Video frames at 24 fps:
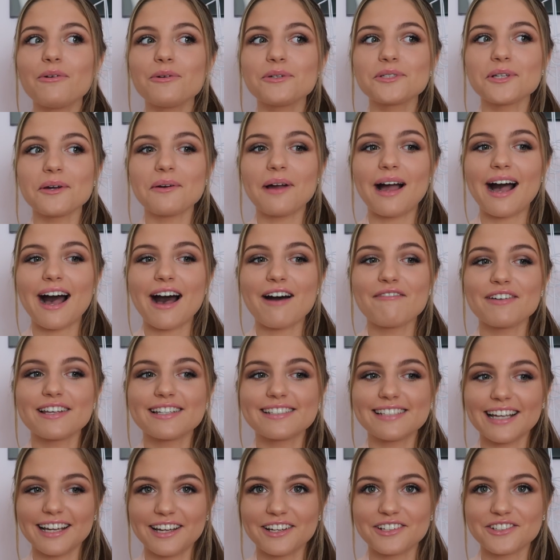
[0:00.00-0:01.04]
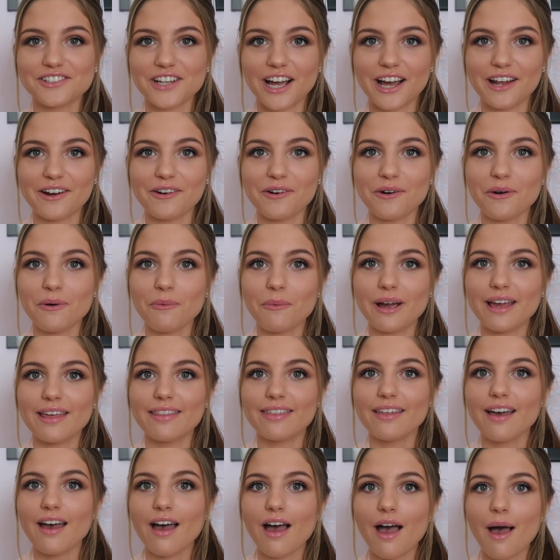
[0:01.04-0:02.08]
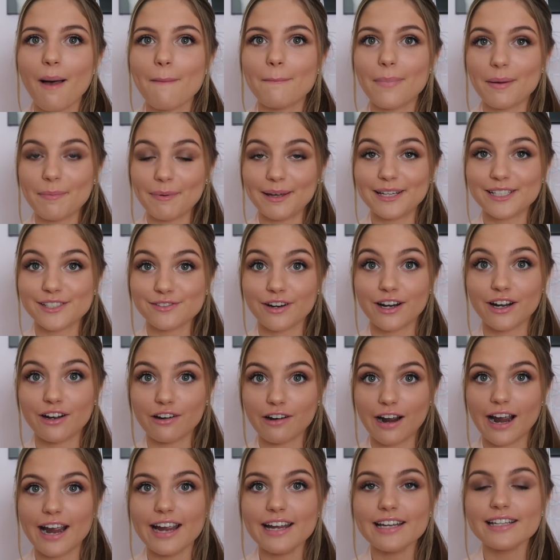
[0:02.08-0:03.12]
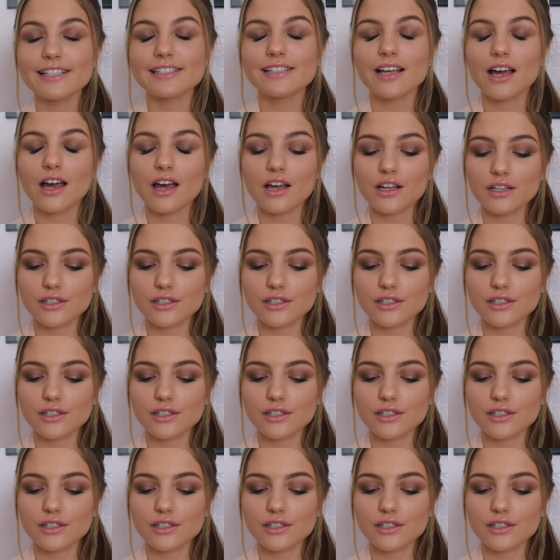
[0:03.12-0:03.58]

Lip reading: also have a second channel with my best friend Grace.